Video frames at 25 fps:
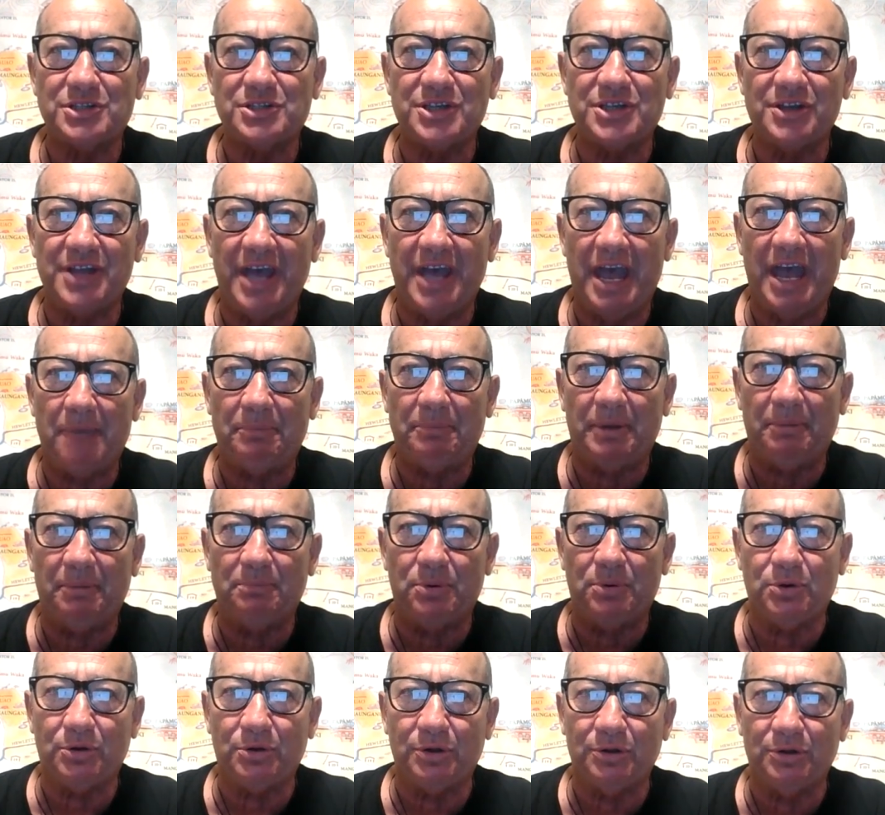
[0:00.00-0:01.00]
So the Happy
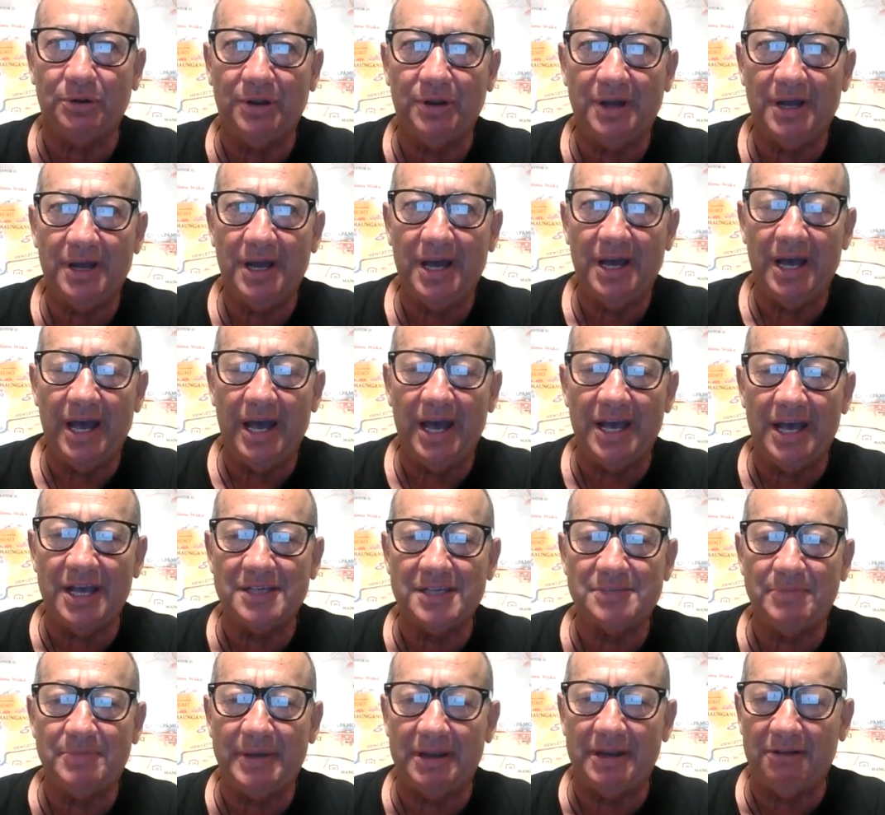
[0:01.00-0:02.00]
Puku
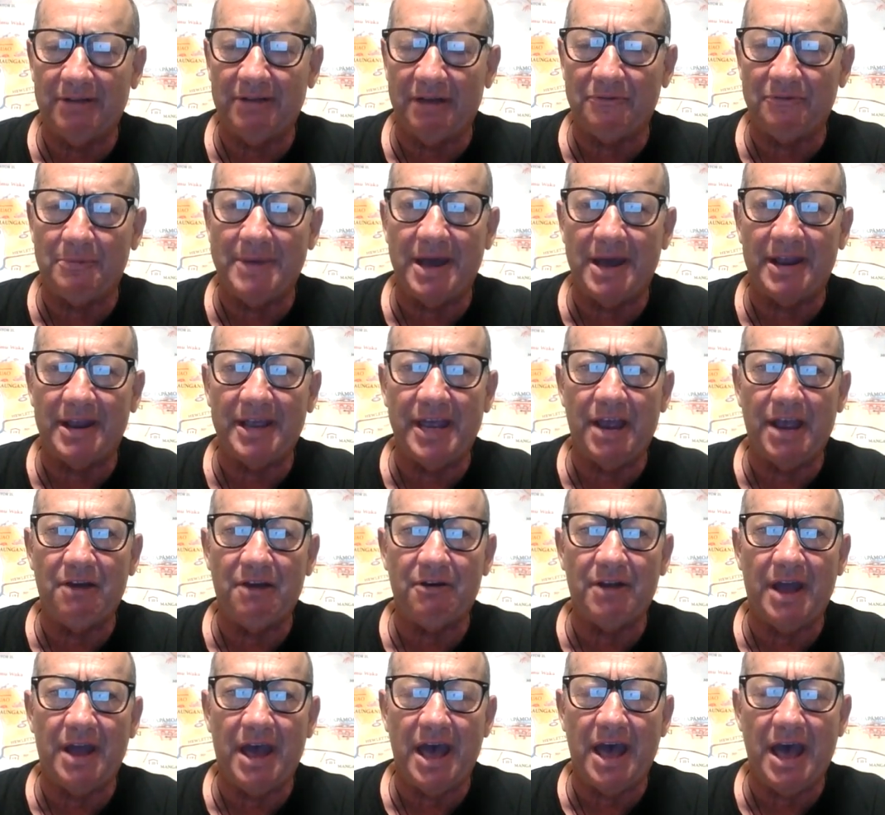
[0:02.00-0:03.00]
has been around for about a
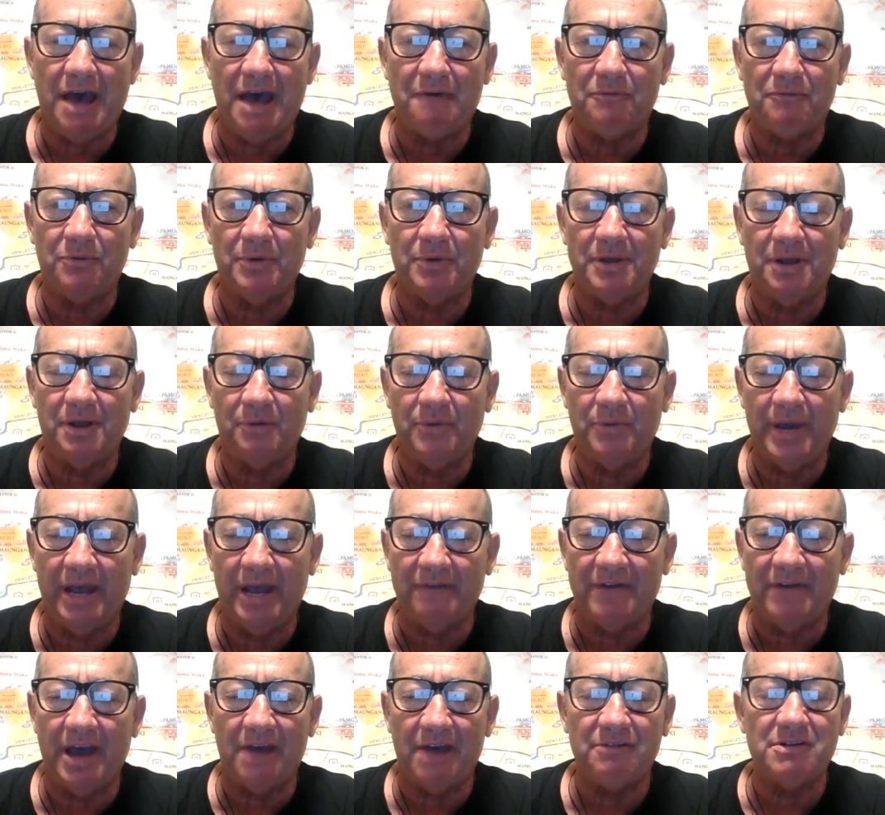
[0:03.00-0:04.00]
year and a half. We
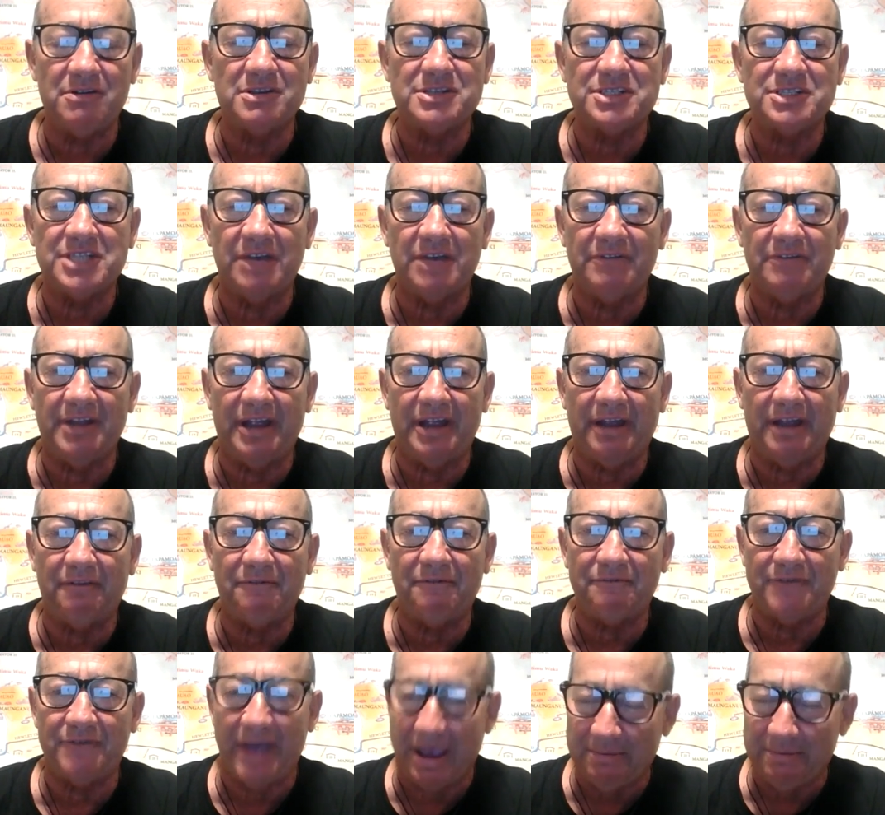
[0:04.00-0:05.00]
have 117
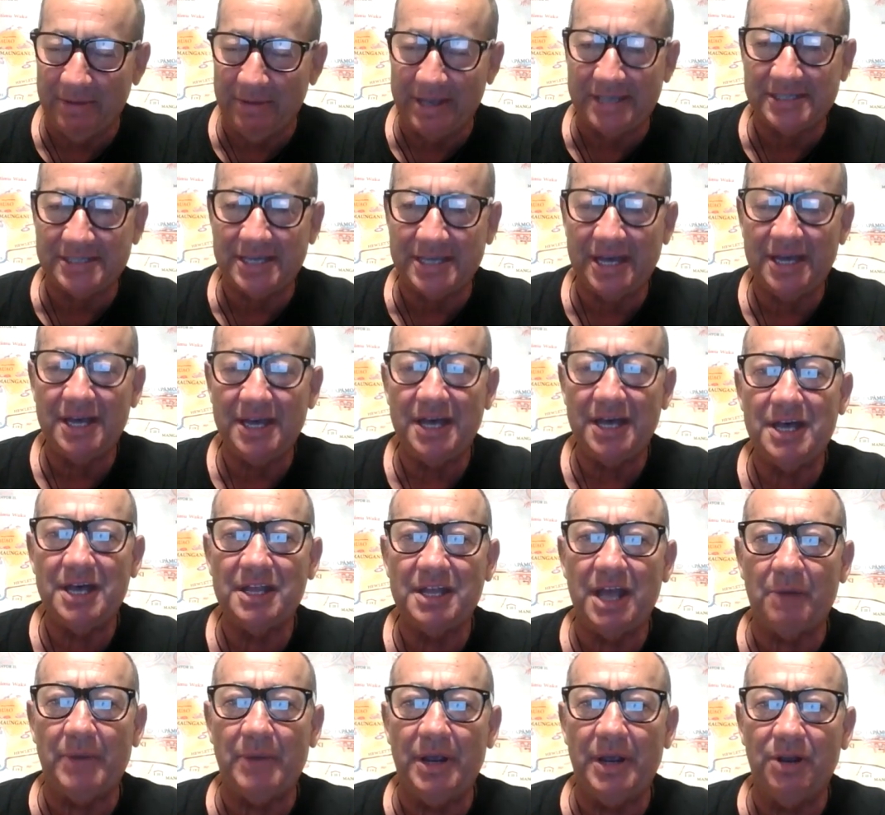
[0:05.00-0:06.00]
families
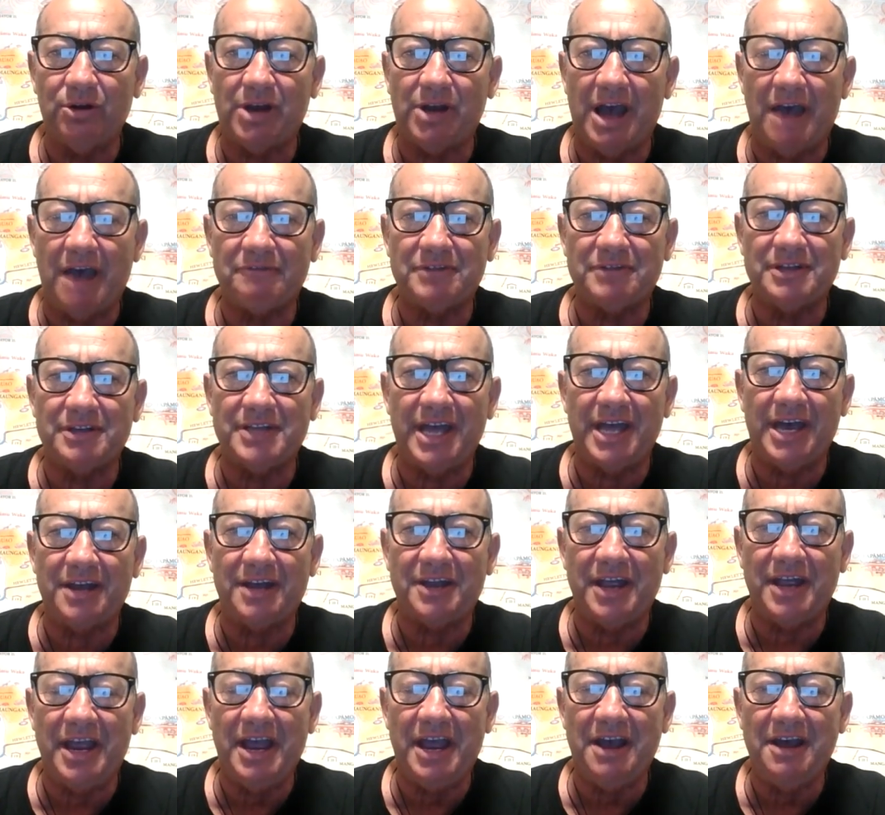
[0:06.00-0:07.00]
that we look after
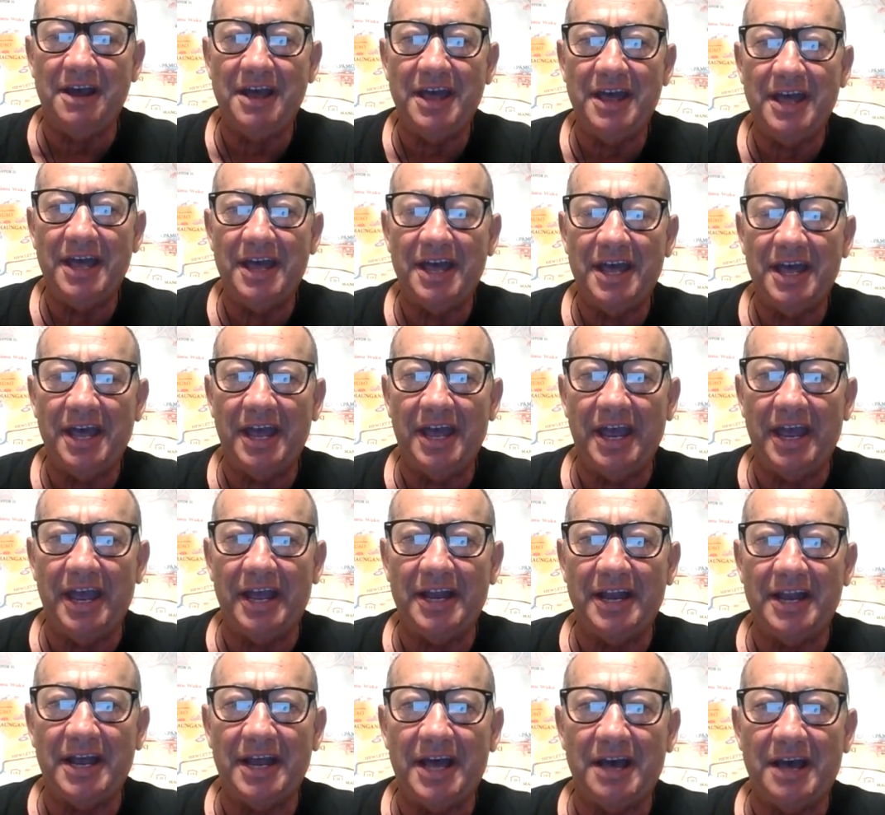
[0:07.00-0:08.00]
down here,
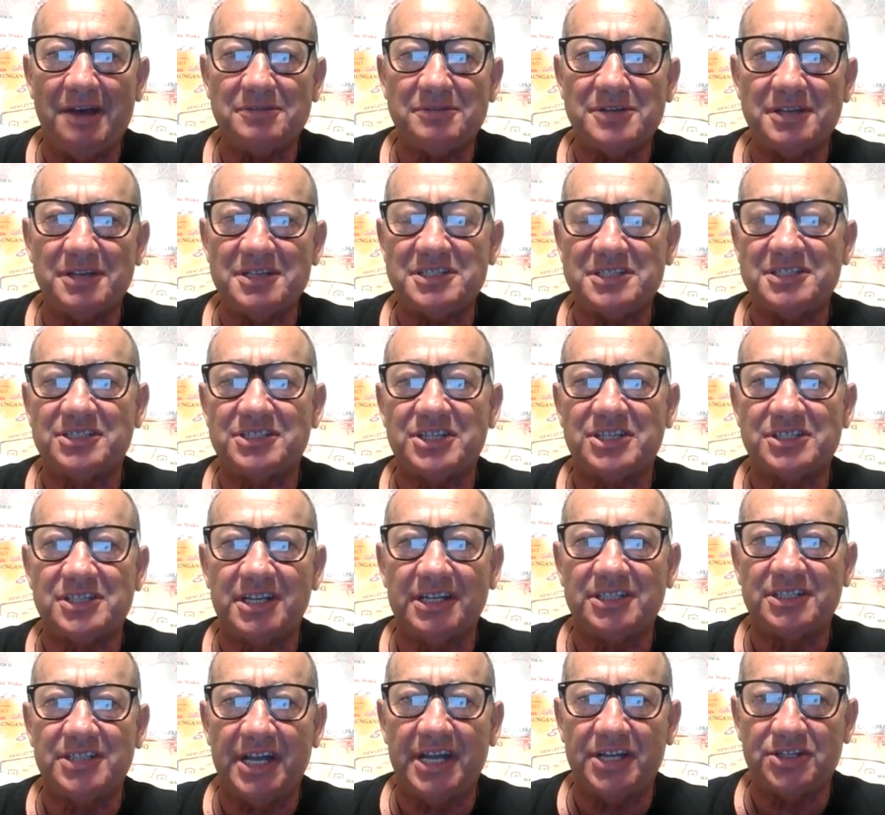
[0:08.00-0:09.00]
and uh, so this is just an
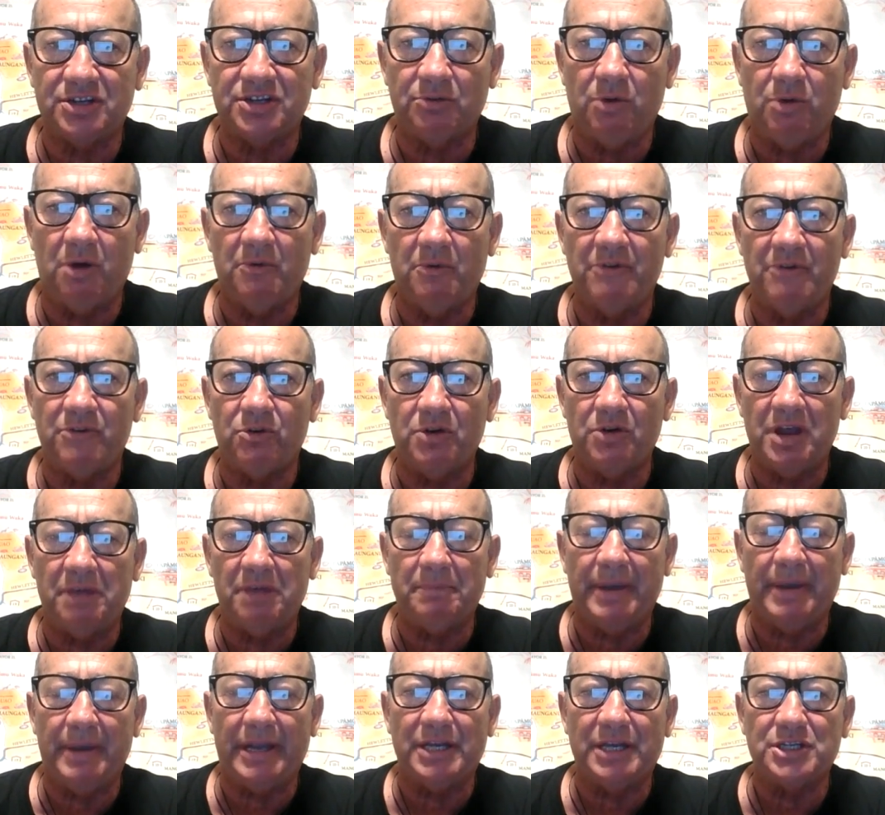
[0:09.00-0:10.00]
extension of what we've
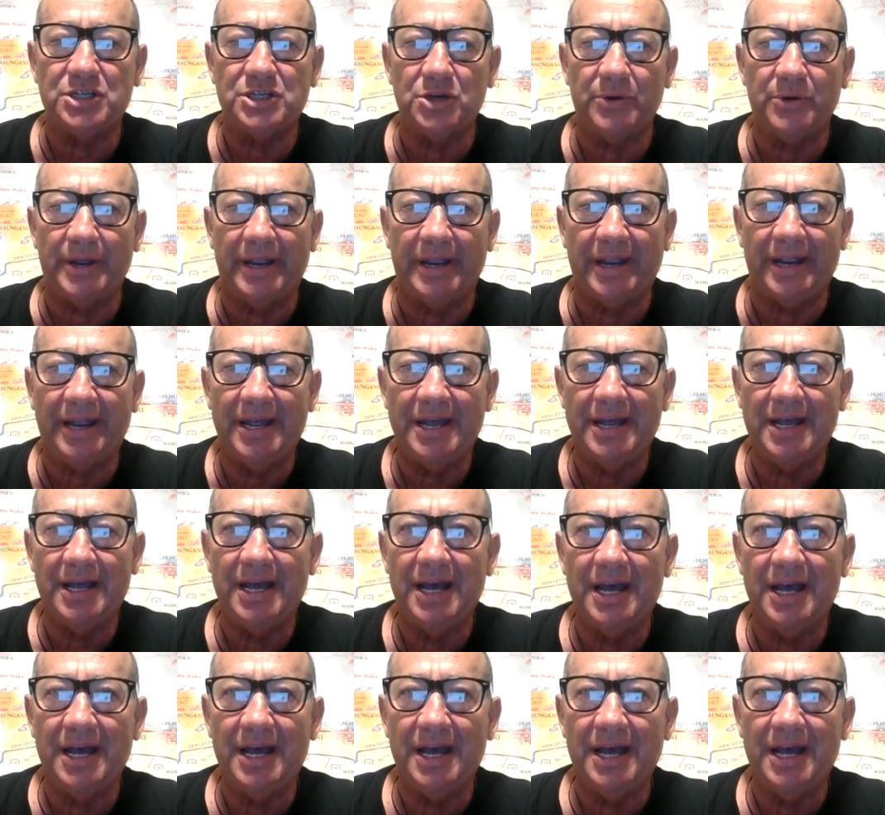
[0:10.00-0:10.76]
already been doing.